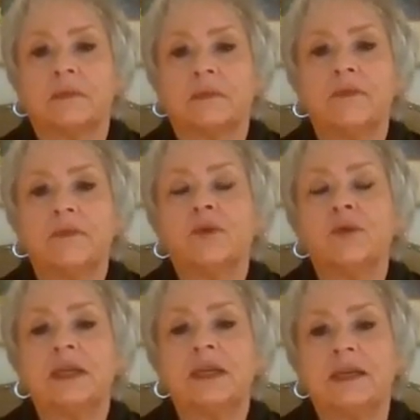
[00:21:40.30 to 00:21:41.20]
of the
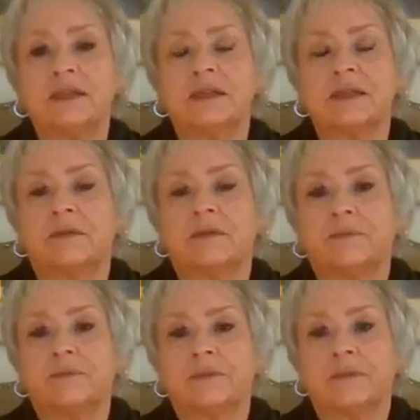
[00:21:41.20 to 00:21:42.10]
release
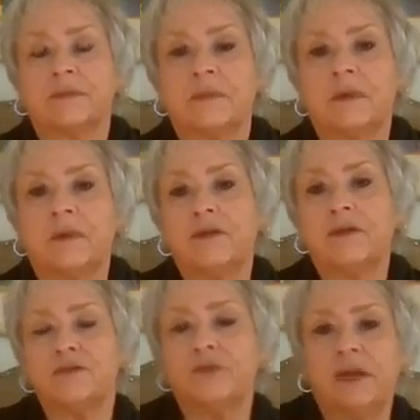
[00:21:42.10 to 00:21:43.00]
of
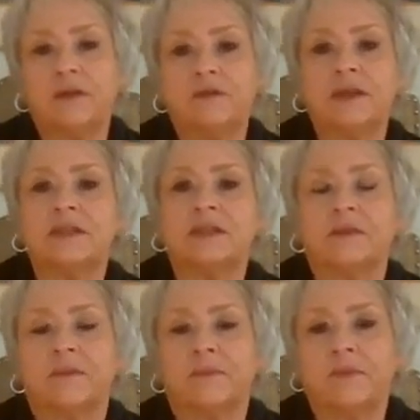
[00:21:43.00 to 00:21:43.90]
this forgiveness,
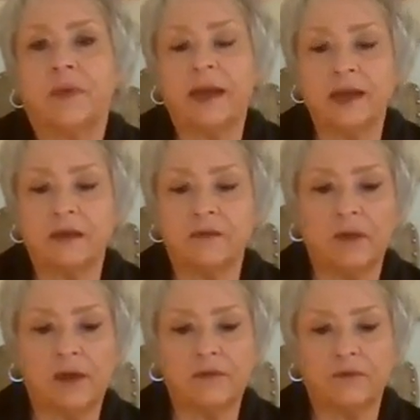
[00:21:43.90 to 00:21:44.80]
an act of
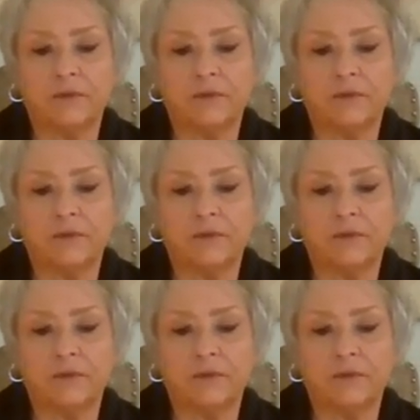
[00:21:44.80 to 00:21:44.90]
love.